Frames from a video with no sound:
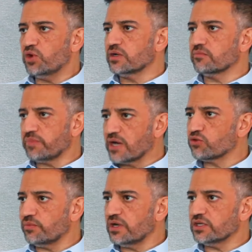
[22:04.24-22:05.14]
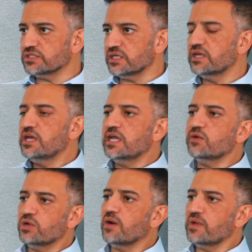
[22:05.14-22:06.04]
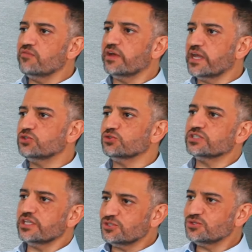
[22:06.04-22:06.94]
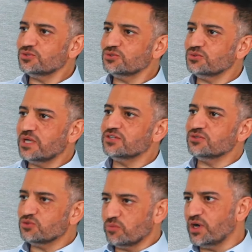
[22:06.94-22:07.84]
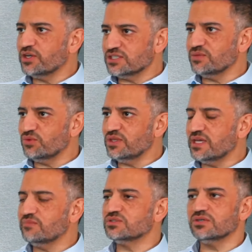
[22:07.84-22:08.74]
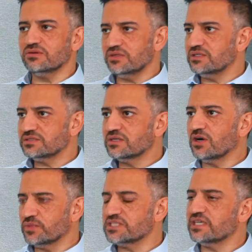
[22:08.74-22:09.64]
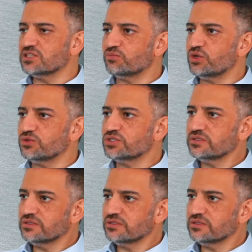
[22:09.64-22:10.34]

bankrupt last year, it would not make financial sense to enter into a partnership with them. So it's That's common right. sense approach. So we'll do